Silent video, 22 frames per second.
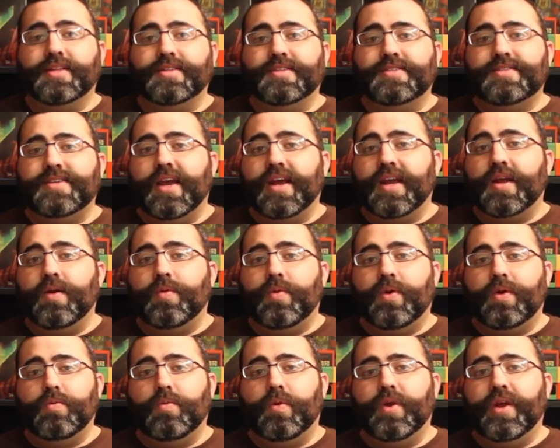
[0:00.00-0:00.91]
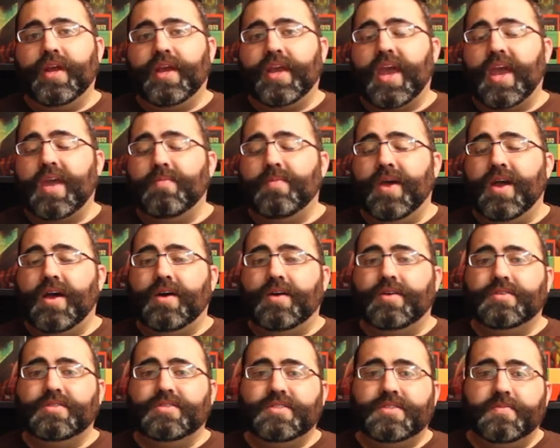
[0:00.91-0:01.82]
and the second one, when it came
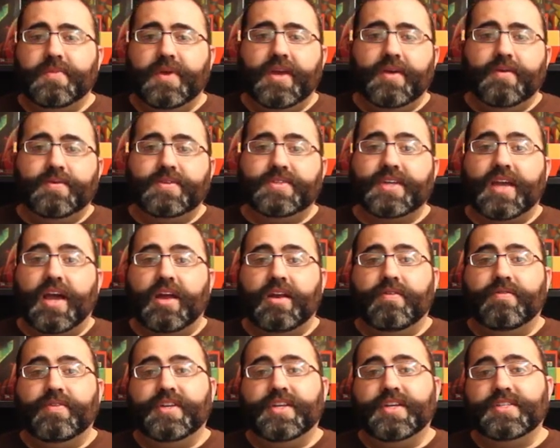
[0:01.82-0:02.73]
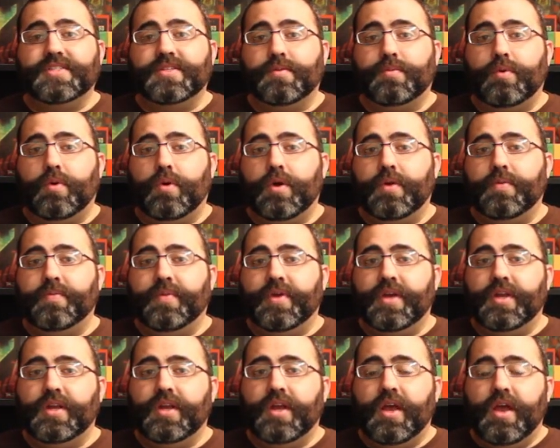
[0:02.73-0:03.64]
out, to me it was kind of a
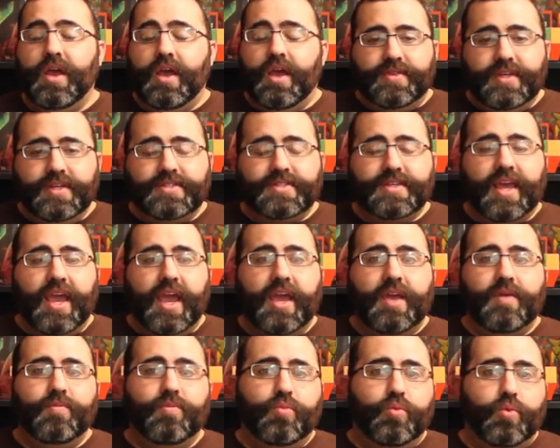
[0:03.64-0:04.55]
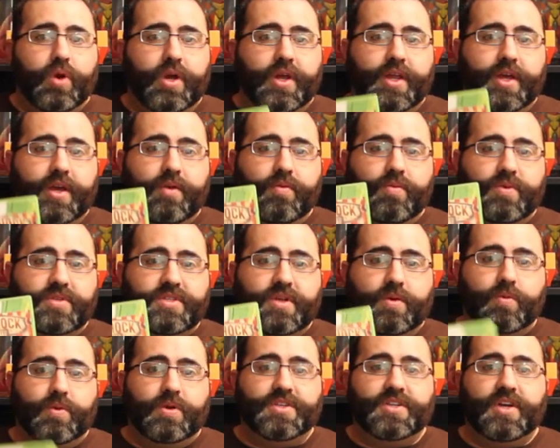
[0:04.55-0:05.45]
disappointment this game really was
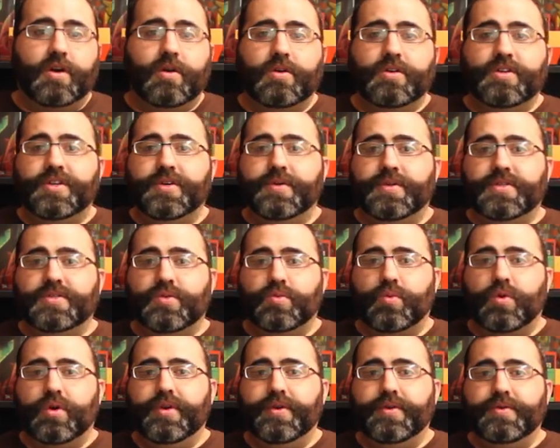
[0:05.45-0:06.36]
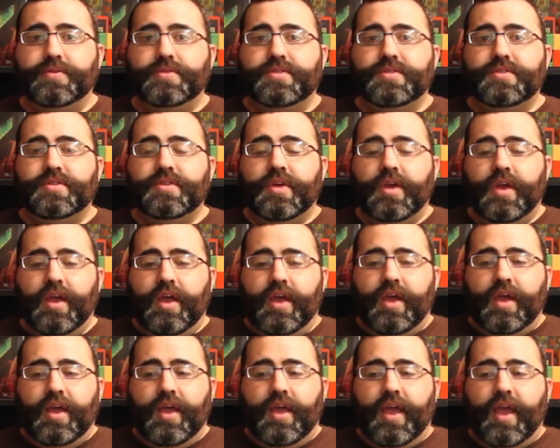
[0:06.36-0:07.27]
a return to its roots,
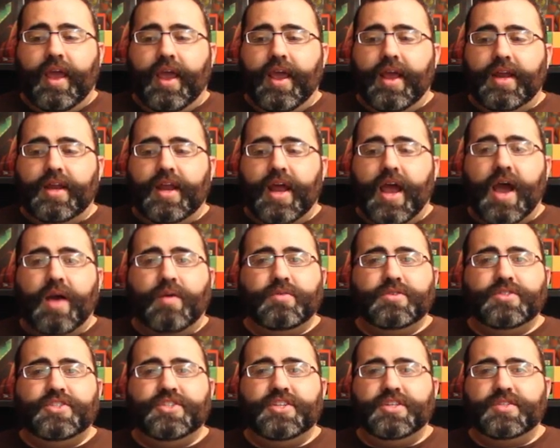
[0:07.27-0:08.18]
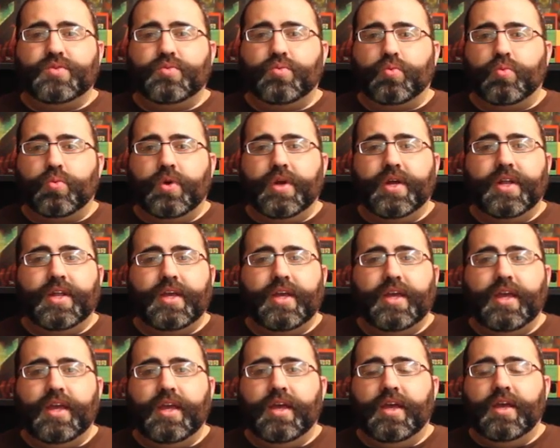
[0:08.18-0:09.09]
and I was just
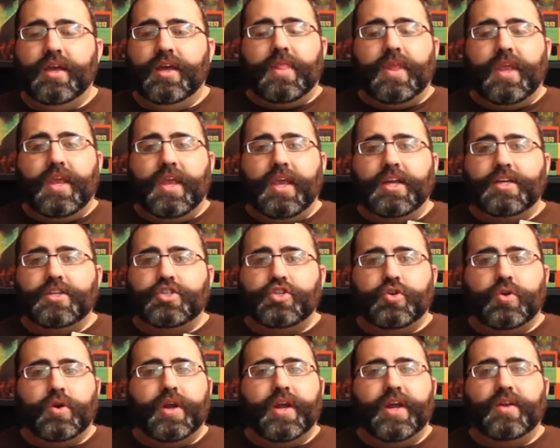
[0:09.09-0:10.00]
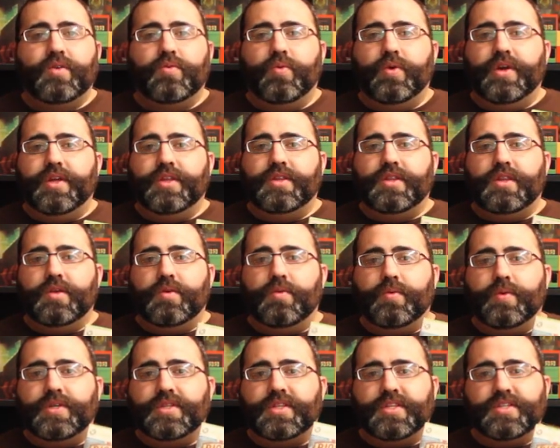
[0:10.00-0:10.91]
really intrigued with
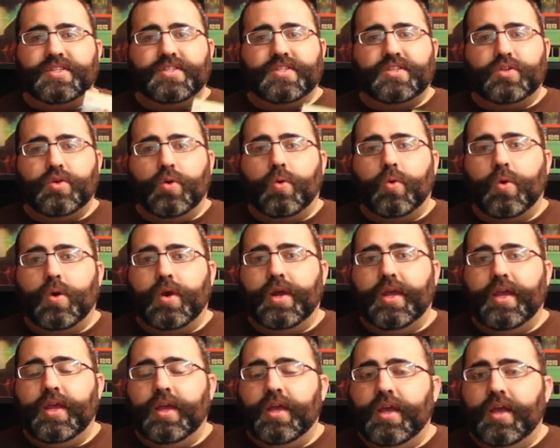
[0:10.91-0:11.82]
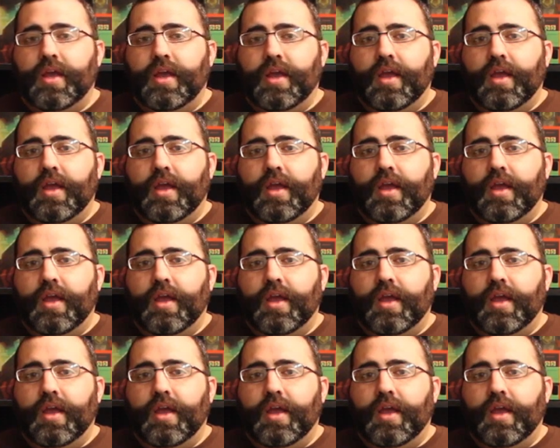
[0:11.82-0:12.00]
with the story